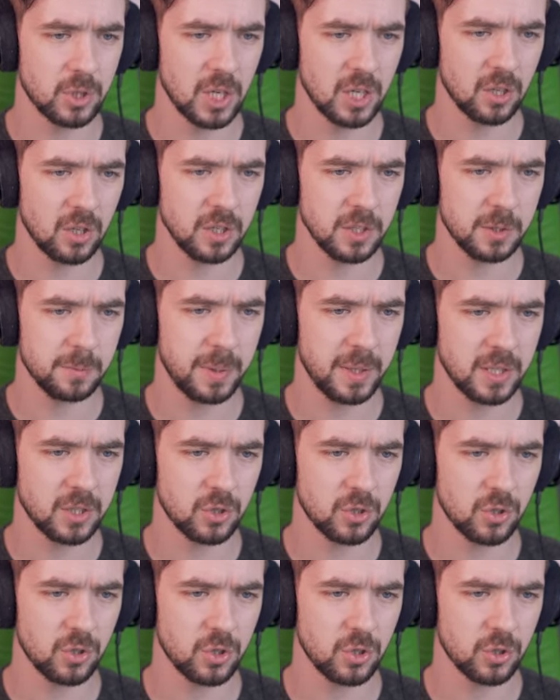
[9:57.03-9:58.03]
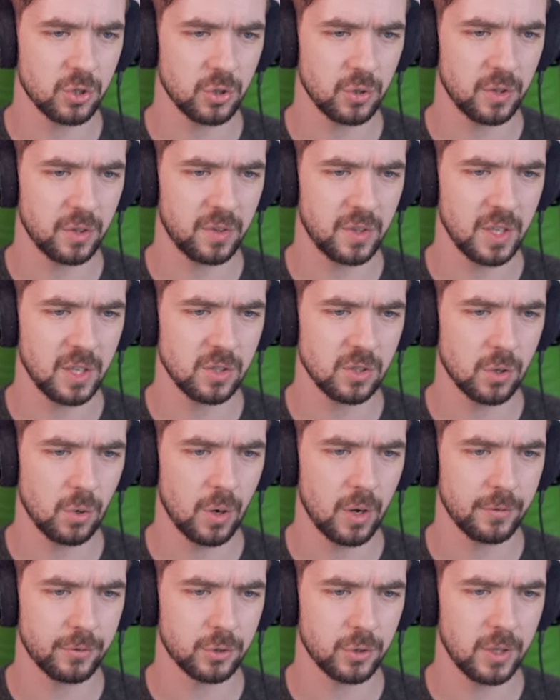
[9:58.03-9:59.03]
taking all these pictures just so the things go
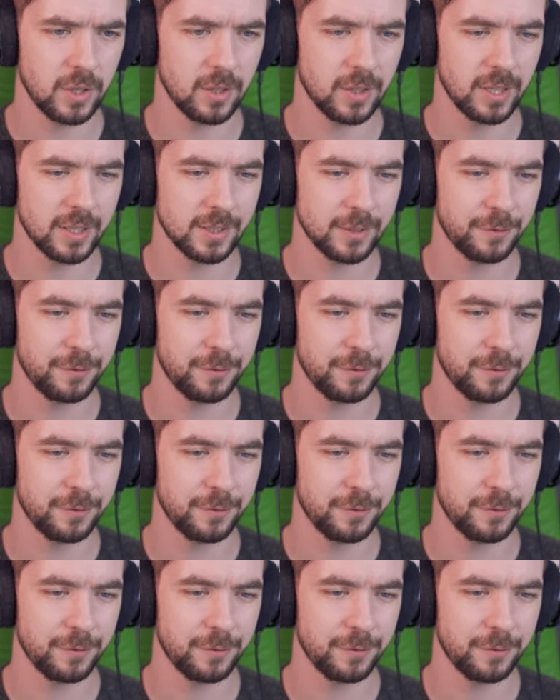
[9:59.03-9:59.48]
off screen. That's a